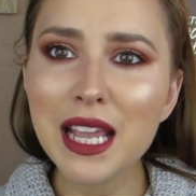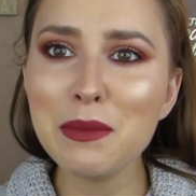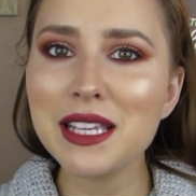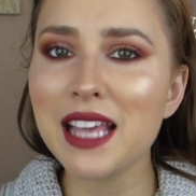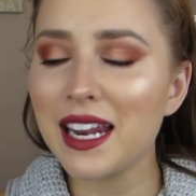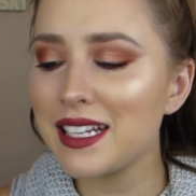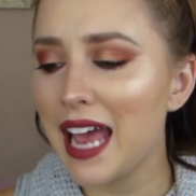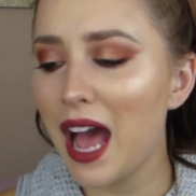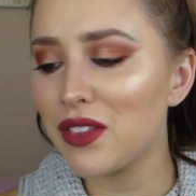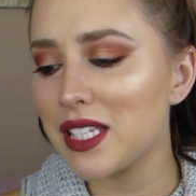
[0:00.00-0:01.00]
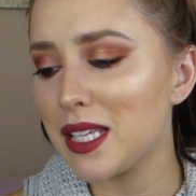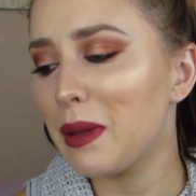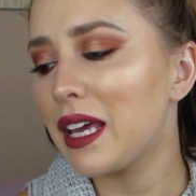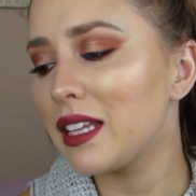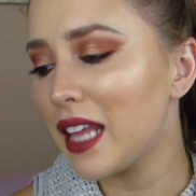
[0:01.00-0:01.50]
I'm excited to have this in
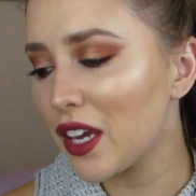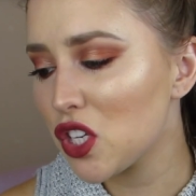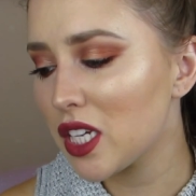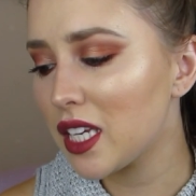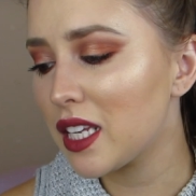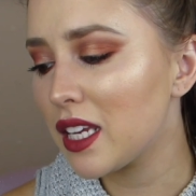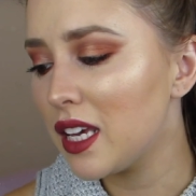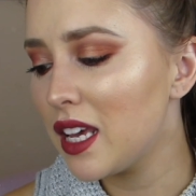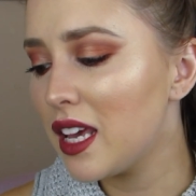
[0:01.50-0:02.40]
my collection.